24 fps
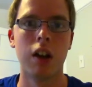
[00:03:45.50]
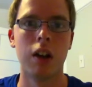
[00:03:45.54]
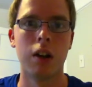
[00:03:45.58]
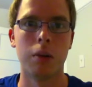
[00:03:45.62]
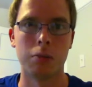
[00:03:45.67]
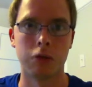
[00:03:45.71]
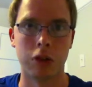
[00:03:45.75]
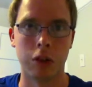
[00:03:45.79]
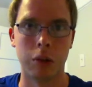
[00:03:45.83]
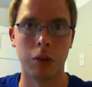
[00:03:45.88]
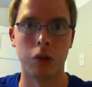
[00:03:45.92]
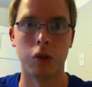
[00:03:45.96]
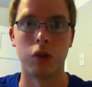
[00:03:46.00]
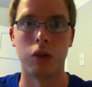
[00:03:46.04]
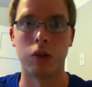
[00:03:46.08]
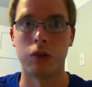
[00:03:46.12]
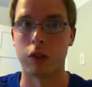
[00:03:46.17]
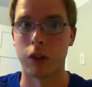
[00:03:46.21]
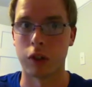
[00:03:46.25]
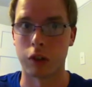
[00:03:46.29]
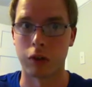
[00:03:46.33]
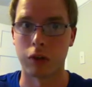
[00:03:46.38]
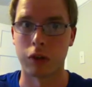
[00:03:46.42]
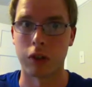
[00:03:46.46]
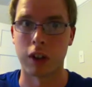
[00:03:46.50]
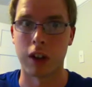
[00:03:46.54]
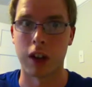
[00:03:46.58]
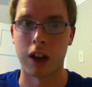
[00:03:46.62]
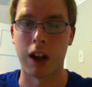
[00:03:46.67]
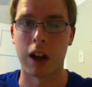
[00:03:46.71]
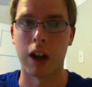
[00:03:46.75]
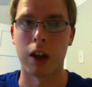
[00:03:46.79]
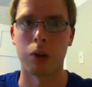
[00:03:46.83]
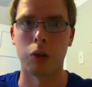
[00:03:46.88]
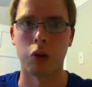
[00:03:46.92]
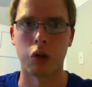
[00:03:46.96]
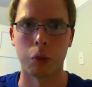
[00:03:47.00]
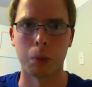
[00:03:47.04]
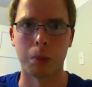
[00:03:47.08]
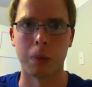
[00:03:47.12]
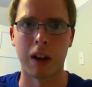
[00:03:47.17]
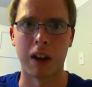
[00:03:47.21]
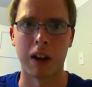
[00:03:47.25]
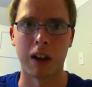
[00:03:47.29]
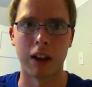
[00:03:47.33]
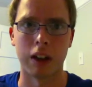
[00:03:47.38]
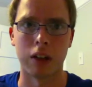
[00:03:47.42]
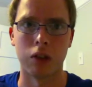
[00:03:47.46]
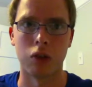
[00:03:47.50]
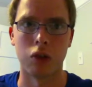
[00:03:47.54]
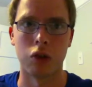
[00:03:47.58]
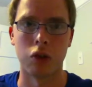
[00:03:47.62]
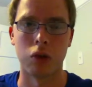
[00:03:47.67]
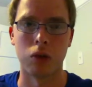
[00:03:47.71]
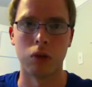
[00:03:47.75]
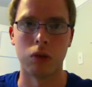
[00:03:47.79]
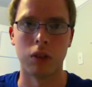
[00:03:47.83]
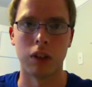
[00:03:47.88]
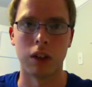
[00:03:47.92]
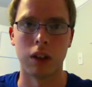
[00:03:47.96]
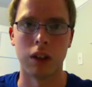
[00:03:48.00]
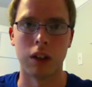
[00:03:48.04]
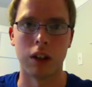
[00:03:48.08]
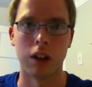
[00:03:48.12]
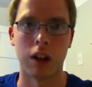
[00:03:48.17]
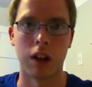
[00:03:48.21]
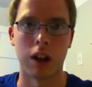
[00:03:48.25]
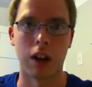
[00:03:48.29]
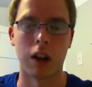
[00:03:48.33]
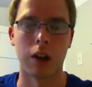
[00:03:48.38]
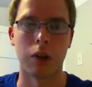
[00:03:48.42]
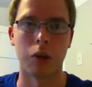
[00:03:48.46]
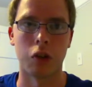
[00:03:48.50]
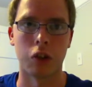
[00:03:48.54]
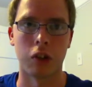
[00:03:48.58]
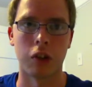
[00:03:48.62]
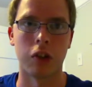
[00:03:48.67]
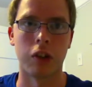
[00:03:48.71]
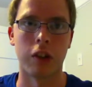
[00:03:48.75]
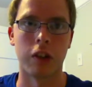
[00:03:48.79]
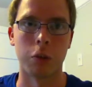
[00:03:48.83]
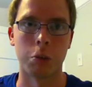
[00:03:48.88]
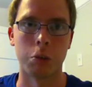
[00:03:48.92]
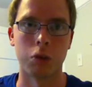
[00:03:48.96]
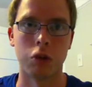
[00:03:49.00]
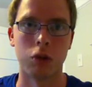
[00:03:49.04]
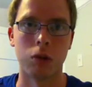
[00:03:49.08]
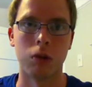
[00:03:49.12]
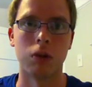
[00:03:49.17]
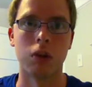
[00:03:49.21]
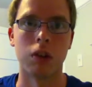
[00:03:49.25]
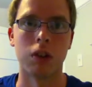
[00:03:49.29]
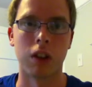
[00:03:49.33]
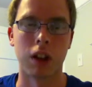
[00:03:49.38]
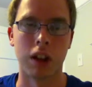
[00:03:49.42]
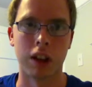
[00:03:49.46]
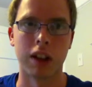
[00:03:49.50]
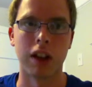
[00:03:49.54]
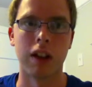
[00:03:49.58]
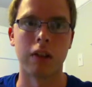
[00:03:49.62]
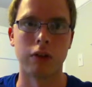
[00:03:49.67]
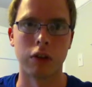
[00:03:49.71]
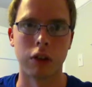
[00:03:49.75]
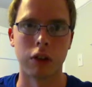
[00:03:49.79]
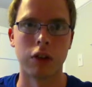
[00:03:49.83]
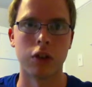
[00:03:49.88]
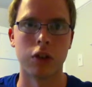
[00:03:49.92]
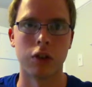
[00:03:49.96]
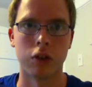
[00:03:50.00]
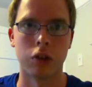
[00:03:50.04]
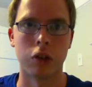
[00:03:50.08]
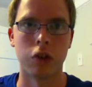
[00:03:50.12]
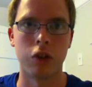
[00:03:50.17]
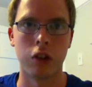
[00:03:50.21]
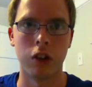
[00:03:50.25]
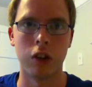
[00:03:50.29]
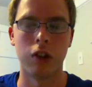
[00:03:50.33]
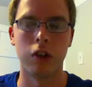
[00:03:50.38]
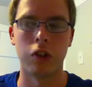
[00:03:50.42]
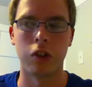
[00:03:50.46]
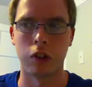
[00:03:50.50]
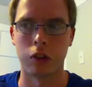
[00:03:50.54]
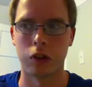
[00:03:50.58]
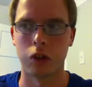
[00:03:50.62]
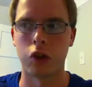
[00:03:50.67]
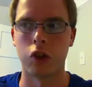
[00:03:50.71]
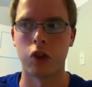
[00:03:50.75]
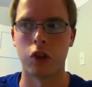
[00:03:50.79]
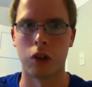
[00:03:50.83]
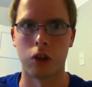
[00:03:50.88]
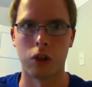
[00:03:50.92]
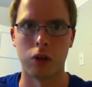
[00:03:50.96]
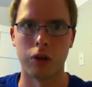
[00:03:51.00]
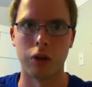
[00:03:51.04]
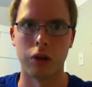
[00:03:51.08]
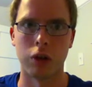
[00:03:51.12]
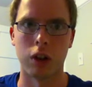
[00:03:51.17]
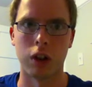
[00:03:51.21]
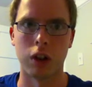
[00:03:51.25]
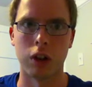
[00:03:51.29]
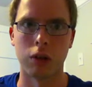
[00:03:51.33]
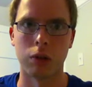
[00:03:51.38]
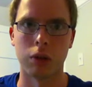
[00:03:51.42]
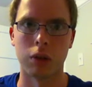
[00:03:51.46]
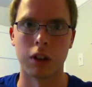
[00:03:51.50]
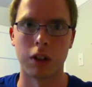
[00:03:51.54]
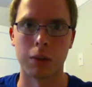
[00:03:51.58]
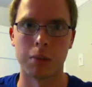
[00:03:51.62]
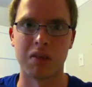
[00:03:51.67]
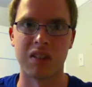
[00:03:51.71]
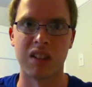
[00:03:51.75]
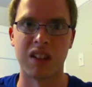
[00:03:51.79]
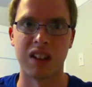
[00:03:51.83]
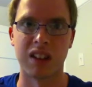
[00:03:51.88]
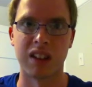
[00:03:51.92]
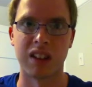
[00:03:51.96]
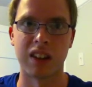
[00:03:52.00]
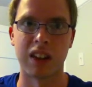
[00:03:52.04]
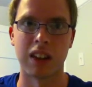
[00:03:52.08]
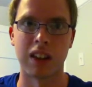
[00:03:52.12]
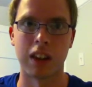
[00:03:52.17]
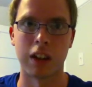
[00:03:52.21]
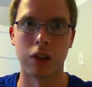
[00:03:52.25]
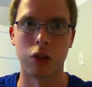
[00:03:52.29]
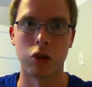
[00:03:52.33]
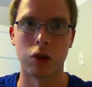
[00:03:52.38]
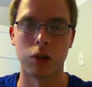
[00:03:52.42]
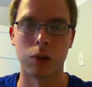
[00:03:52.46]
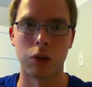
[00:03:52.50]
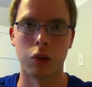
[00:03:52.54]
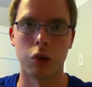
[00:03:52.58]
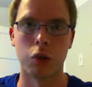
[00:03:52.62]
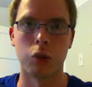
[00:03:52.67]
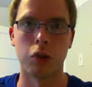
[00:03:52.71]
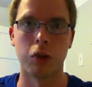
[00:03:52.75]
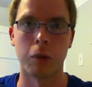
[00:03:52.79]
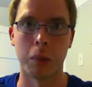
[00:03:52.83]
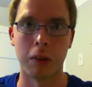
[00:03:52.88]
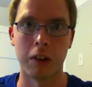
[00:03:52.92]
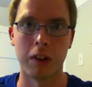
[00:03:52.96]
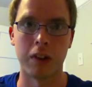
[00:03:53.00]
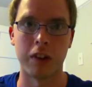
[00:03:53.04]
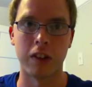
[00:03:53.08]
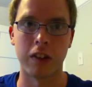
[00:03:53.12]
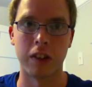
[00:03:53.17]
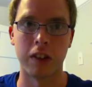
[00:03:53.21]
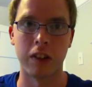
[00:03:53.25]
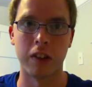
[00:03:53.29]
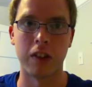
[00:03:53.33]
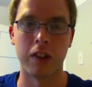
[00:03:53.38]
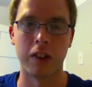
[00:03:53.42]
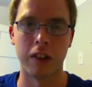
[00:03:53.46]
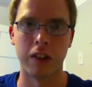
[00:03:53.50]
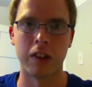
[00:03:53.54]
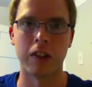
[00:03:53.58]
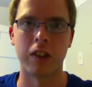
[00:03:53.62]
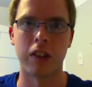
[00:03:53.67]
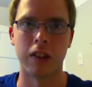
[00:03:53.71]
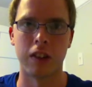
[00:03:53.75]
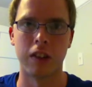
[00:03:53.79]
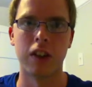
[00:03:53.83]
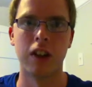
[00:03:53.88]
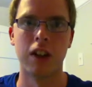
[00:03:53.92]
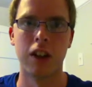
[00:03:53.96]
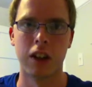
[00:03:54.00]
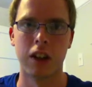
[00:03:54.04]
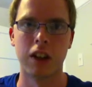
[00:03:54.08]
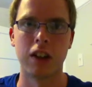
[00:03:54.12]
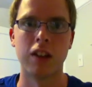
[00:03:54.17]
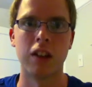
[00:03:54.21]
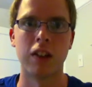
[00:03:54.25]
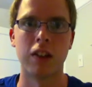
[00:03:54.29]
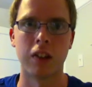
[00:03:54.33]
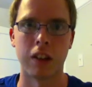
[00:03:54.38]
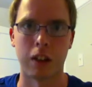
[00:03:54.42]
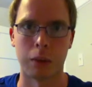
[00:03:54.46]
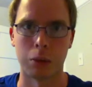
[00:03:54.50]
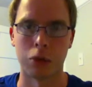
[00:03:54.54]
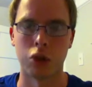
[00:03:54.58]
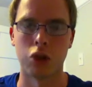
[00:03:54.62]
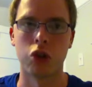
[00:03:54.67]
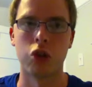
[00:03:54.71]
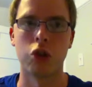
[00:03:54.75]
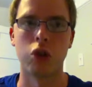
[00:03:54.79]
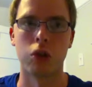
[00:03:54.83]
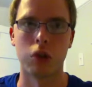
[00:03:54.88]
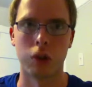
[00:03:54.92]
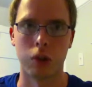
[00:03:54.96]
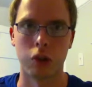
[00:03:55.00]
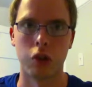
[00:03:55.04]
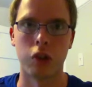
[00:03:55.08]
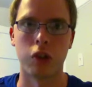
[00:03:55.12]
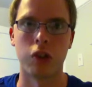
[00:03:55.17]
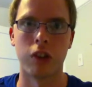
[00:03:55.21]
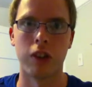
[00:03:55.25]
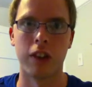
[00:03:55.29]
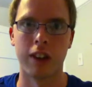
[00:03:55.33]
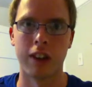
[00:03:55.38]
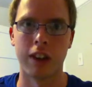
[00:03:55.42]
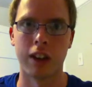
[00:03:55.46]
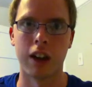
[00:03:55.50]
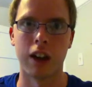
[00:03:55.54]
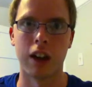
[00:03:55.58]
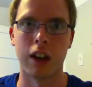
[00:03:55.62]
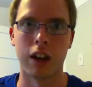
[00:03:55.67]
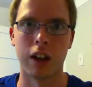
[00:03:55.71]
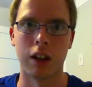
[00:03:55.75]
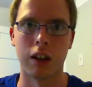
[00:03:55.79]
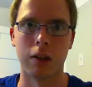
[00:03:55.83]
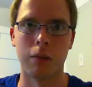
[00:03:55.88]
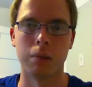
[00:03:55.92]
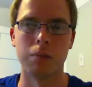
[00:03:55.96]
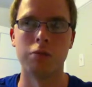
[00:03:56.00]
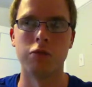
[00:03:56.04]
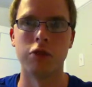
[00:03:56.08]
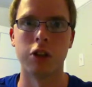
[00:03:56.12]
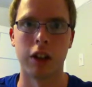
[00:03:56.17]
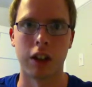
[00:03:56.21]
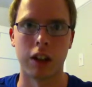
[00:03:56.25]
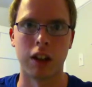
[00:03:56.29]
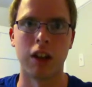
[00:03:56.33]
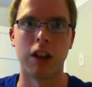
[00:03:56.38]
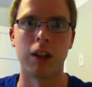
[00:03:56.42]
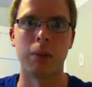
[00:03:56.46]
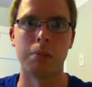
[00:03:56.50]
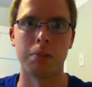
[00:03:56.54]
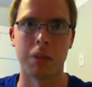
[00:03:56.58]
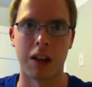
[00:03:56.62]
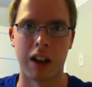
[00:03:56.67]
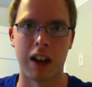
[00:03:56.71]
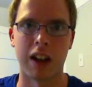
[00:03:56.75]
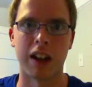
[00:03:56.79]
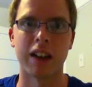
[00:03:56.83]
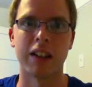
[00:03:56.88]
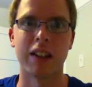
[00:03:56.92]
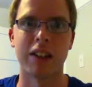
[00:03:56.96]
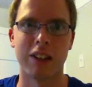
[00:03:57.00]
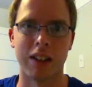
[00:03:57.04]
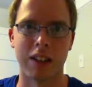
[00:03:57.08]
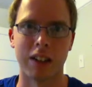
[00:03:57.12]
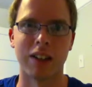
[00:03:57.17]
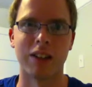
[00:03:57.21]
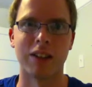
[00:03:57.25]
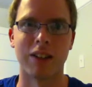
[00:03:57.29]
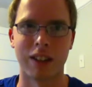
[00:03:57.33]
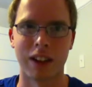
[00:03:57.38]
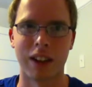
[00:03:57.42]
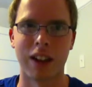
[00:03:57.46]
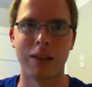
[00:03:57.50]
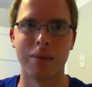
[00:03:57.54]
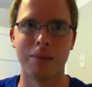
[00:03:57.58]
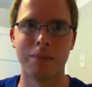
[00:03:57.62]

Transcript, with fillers: previously evicted from the house back into the uh, house as they were doing like every third season. So for anyone complaining that that twist was missing this season, the saboteur is the uh, bringing back thing. Okay.